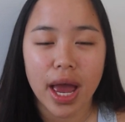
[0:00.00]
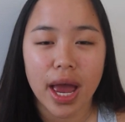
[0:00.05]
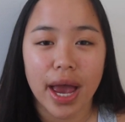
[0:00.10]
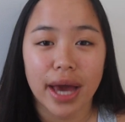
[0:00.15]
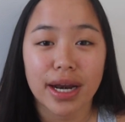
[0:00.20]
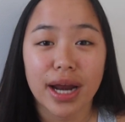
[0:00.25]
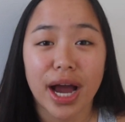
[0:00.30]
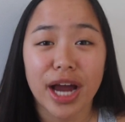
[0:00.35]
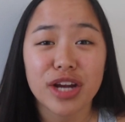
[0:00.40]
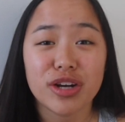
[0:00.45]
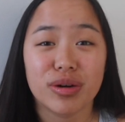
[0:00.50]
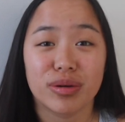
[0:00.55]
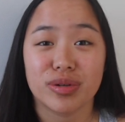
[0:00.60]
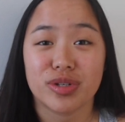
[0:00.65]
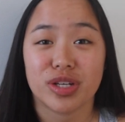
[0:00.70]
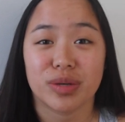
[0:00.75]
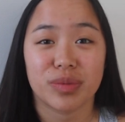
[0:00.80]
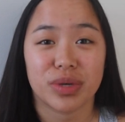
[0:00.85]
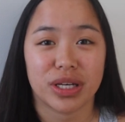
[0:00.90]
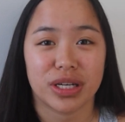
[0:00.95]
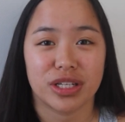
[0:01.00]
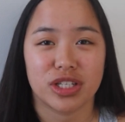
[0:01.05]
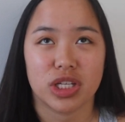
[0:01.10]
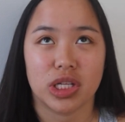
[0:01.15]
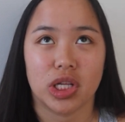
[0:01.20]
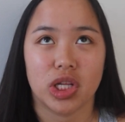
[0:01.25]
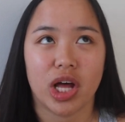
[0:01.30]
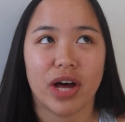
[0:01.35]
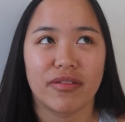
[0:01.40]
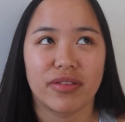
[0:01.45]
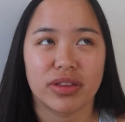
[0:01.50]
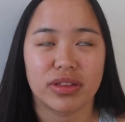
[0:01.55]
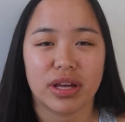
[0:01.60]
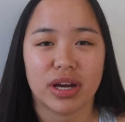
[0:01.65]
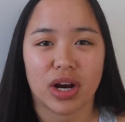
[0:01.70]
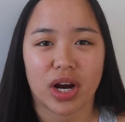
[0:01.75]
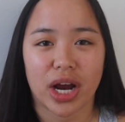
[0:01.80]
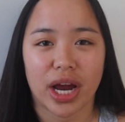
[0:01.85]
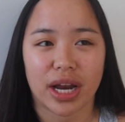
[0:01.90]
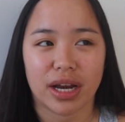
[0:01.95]
And I know some kids love it
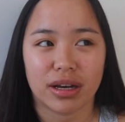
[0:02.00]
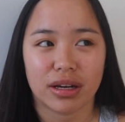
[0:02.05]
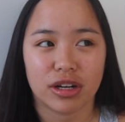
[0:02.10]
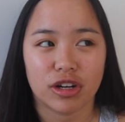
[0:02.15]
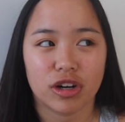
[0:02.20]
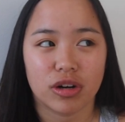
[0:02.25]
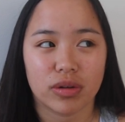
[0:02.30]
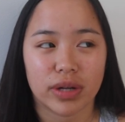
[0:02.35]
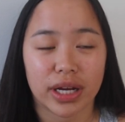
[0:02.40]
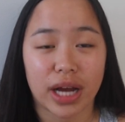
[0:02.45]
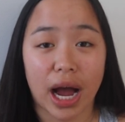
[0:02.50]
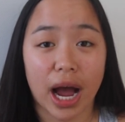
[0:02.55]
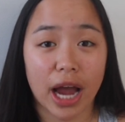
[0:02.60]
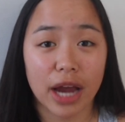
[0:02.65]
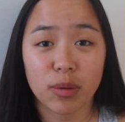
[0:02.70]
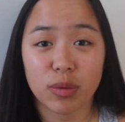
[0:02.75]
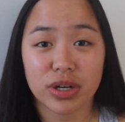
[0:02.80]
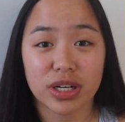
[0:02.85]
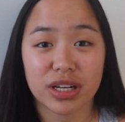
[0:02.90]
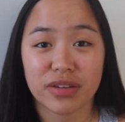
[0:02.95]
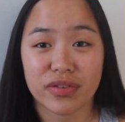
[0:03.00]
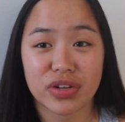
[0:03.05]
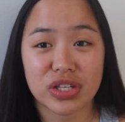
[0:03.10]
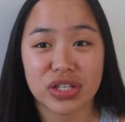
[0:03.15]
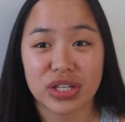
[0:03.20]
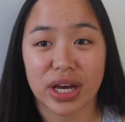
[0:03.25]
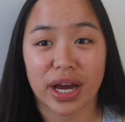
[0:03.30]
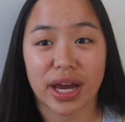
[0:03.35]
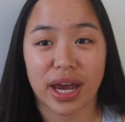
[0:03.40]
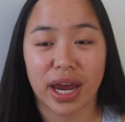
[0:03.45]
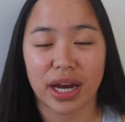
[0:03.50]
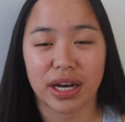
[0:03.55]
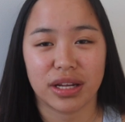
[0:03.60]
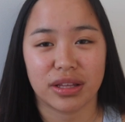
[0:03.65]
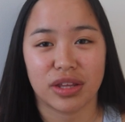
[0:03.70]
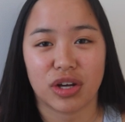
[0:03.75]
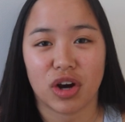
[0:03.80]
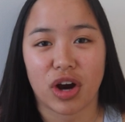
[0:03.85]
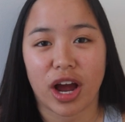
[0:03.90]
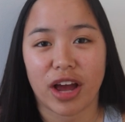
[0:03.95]
there, and you know, like, I wouldn't even I hate
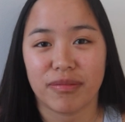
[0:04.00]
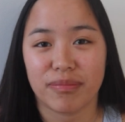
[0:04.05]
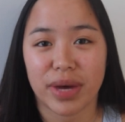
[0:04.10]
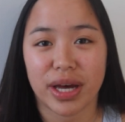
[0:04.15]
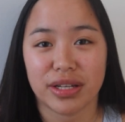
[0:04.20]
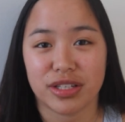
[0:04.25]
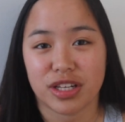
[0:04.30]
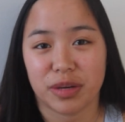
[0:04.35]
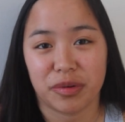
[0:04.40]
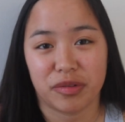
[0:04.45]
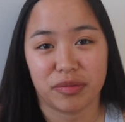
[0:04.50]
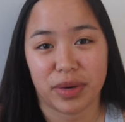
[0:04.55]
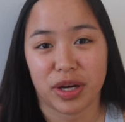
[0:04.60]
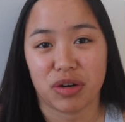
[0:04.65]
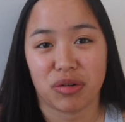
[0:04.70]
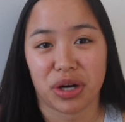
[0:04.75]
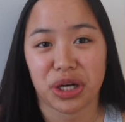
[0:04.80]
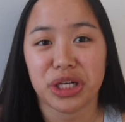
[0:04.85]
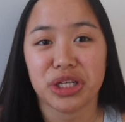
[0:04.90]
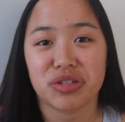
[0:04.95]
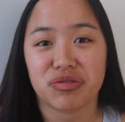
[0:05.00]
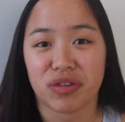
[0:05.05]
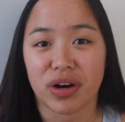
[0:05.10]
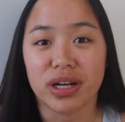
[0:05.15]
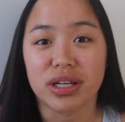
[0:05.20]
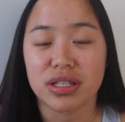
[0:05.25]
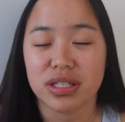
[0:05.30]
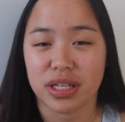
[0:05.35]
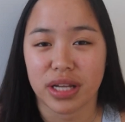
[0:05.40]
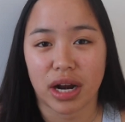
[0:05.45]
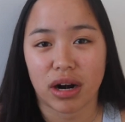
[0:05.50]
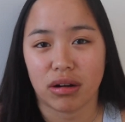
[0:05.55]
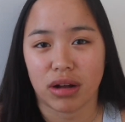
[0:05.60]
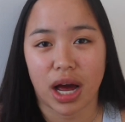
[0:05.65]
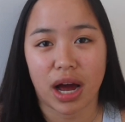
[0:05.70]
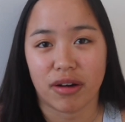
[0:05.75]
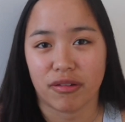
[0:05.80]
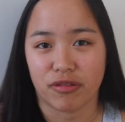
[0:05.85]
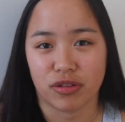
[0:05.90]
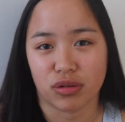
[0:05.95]
it there. I met some of my greatest friends that I'll
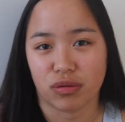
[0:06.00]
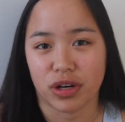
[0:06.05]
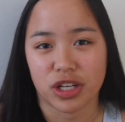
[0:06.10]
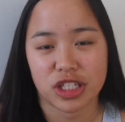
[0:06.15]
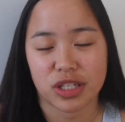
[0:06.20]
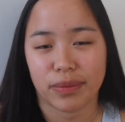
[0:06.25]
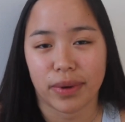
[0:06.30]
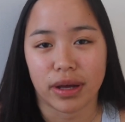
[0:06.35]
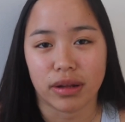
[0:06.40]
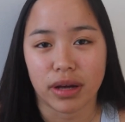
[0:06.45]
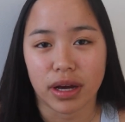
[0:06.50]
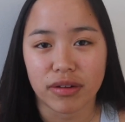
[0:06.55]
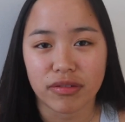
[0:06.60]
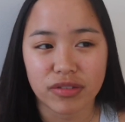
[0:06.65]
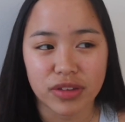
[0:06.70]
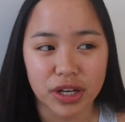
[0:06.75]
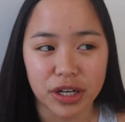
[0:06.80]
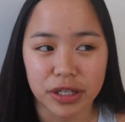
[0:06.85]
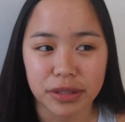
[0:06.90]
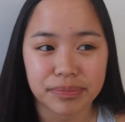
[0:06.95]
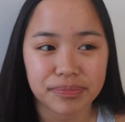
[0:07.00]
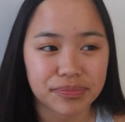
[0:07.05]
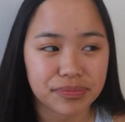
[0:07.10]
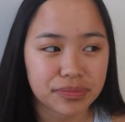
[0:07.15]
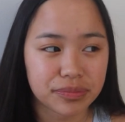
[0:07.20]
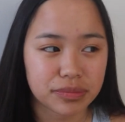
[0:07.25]
have for the rest of my life there.